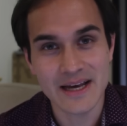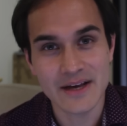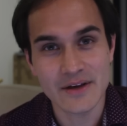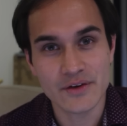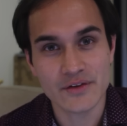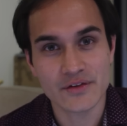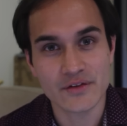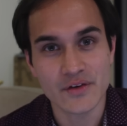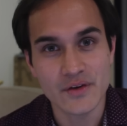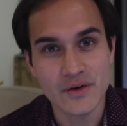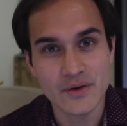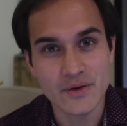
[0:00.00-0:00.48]

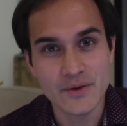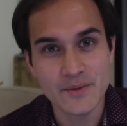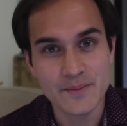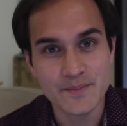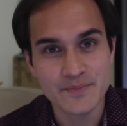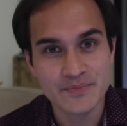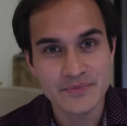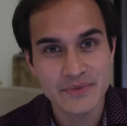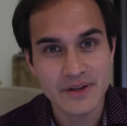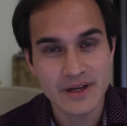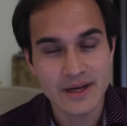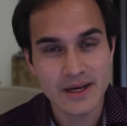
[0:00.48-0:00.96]
So
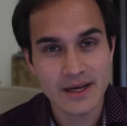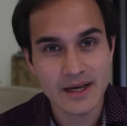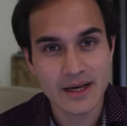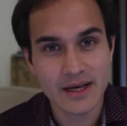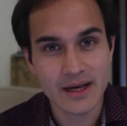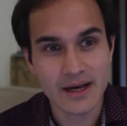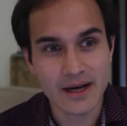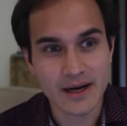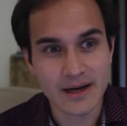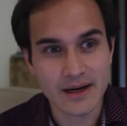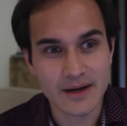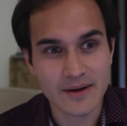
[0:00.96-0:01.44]

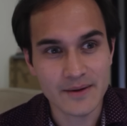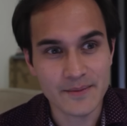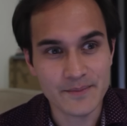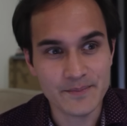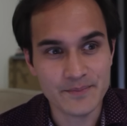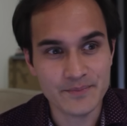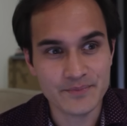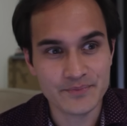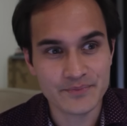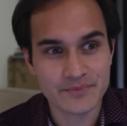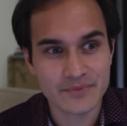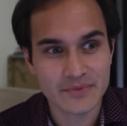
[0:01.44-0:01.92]

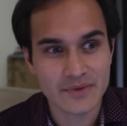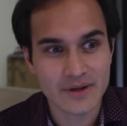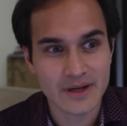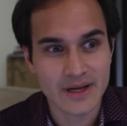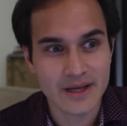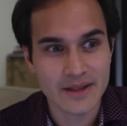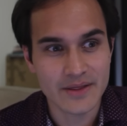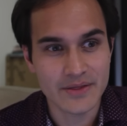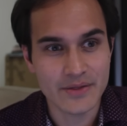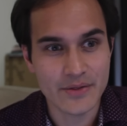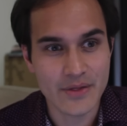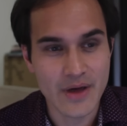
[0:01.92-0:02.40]

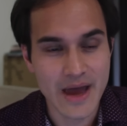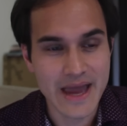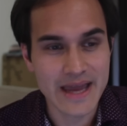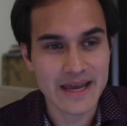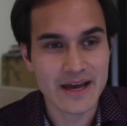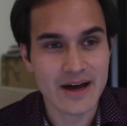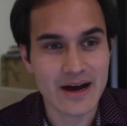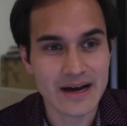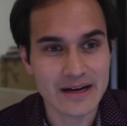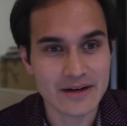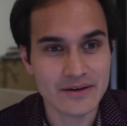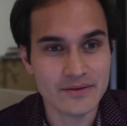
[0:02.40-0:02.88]
they
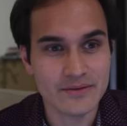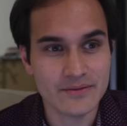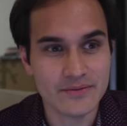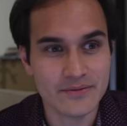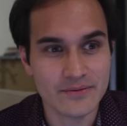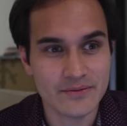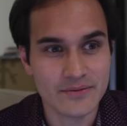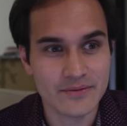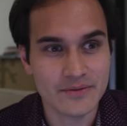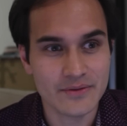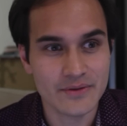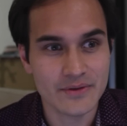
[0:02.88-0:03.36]
kind of,